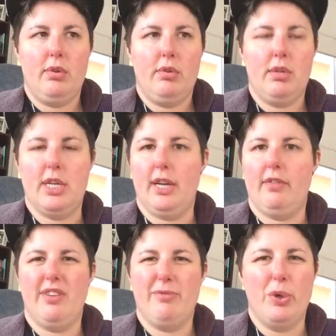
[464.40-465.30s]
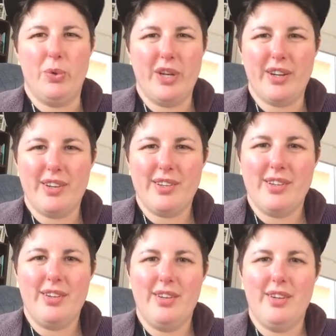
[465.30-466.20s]
didn't have enough milk in it,
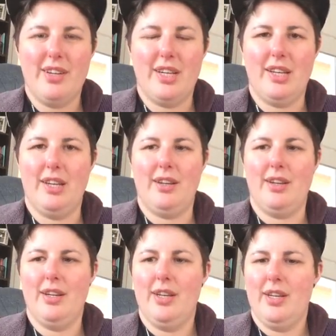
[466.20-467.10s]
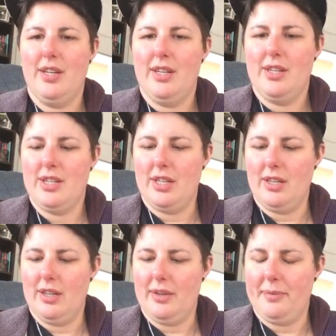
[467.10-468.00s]
and then
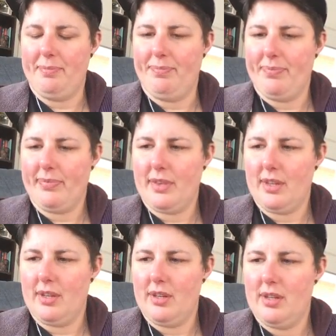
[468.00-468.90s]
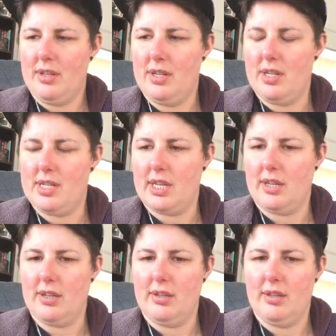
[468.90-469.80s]
she'd said,